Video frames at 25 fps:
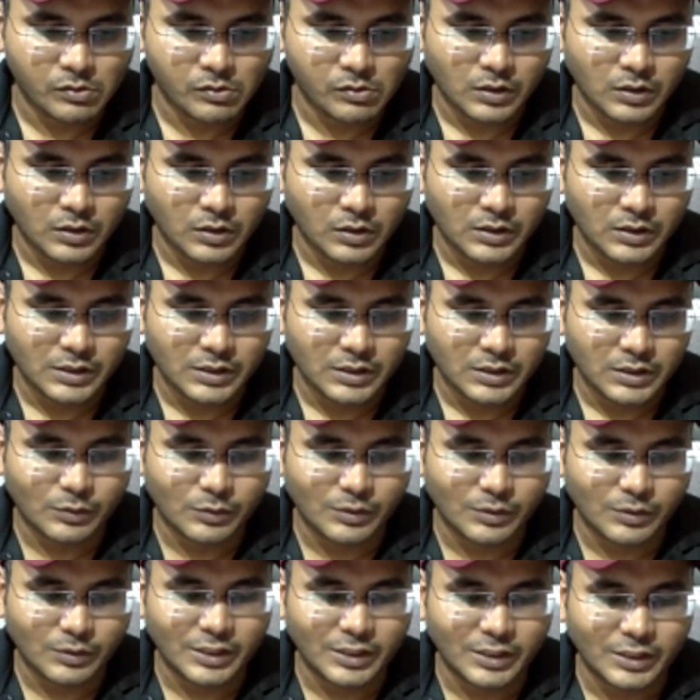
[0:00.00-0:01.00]
Yes, what the
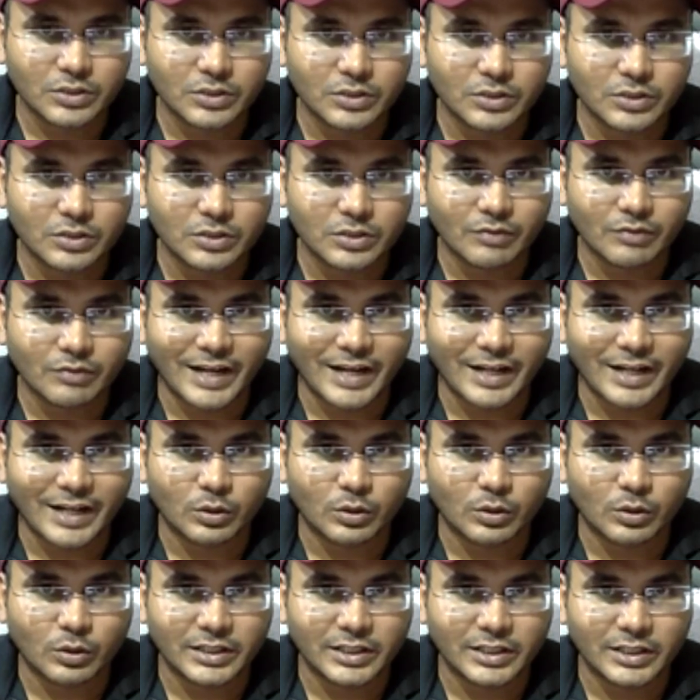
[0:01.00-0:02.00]
uses of lactose in
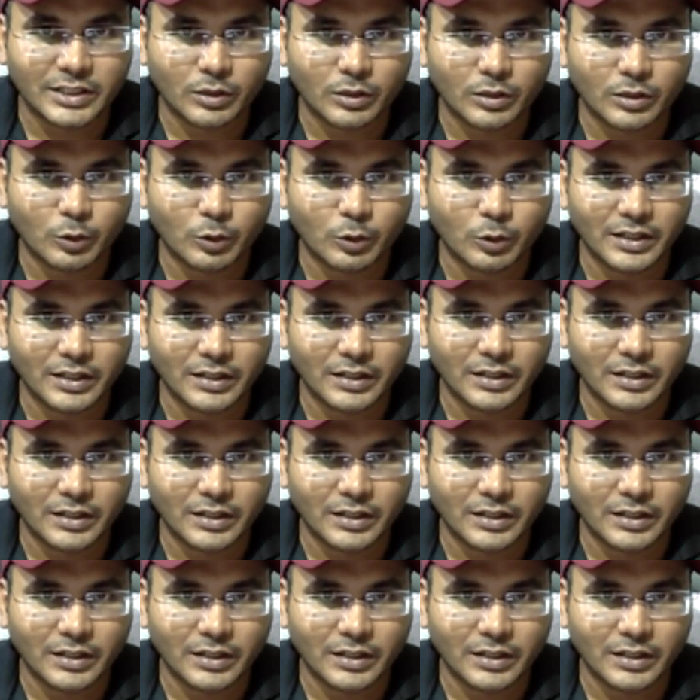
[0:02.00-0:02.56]
human body?